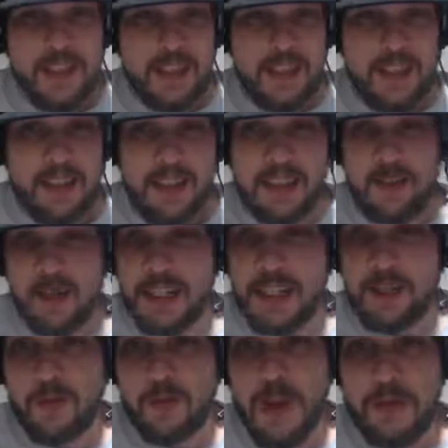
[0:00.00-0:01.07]

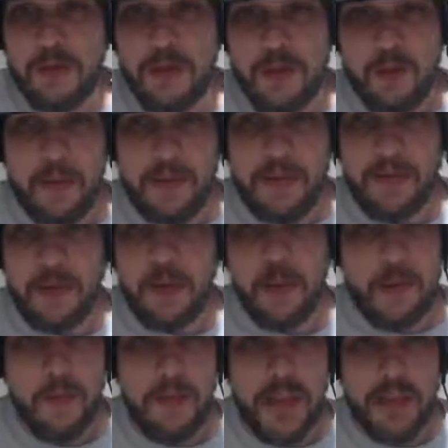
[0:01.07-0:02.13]
Let's wrap it up. We have two
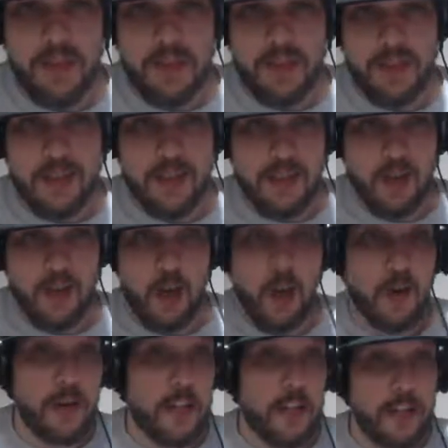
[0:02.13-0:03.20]
more matches to go.
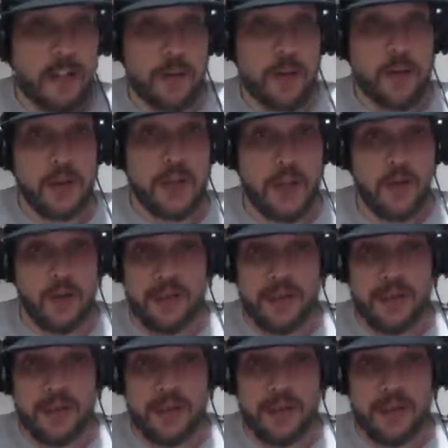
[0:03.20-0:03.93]
Oh, you didn't tell me who you got winning,